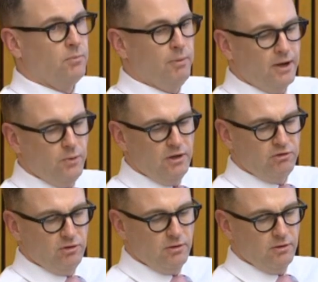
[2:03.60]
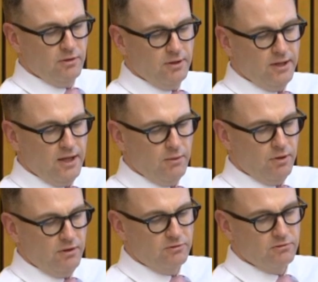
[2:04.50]
My question here
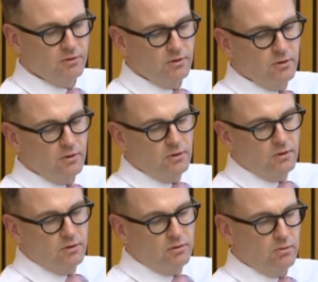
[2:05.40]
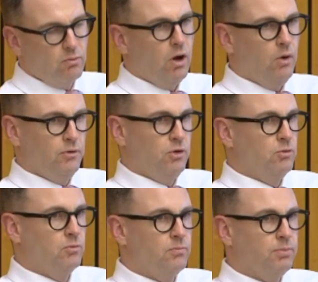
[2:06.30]
is the role
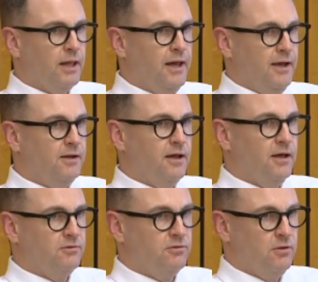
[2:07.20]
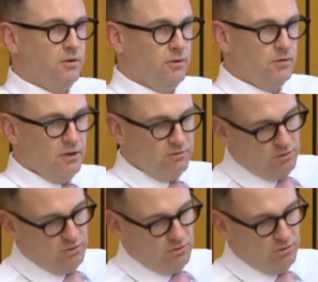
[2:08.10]
you played as the